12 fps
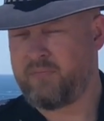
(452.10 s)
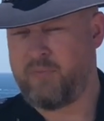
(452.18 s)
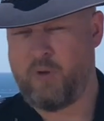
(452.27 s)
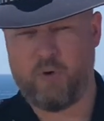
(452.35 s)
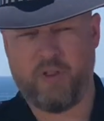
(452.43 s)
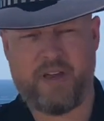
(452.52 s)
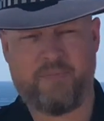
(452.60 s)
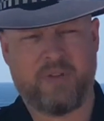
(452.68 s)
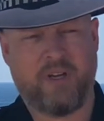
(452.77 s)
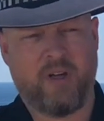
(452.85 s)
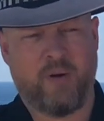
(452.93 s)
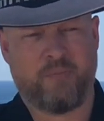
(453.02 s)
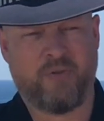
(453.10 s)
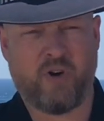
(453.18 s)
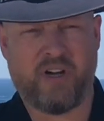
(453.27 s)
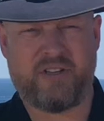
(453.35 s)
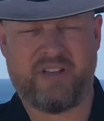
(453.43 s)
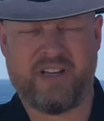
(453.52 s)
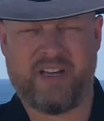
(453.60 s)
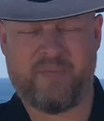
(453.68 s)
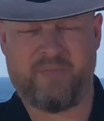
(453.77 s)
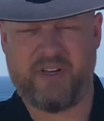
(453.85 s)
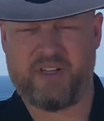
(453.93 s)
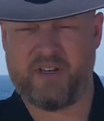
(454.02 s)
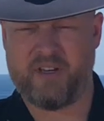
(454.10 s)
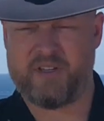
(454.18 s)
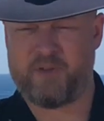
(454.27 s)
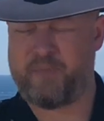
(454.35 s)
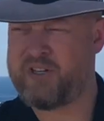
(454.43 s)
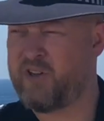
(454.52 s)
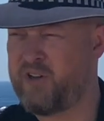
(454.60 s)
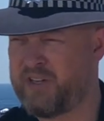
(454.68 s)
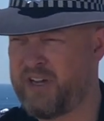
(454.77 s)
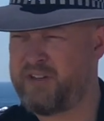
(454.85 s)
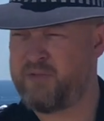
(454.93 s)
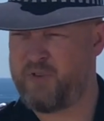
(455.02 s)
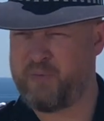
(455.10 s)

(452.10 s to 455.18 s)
Well, they provide specialisation